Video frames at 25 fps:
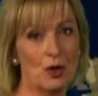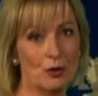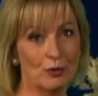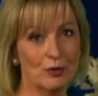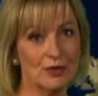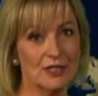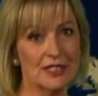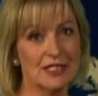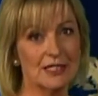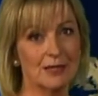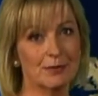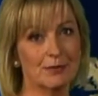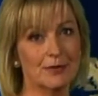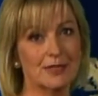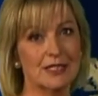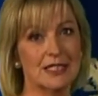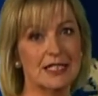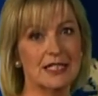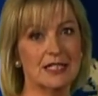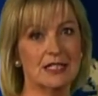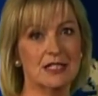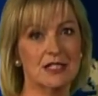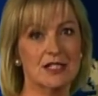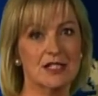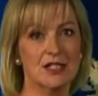we'll see some
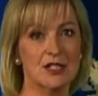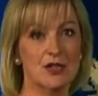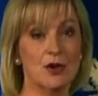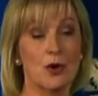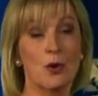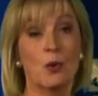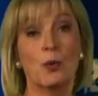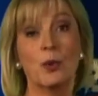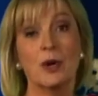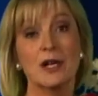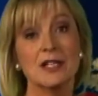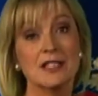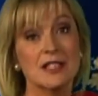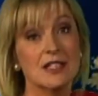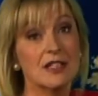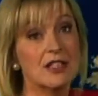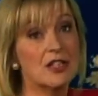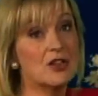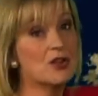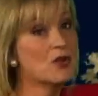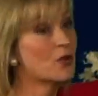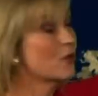sleet and snow, whereas in the